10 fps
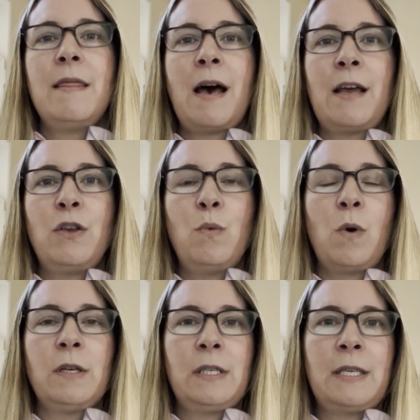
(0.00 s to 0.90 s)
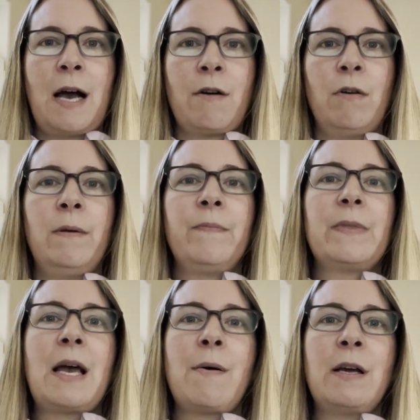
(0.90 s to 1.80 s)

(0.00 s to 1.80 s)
that you want to tackle. Now,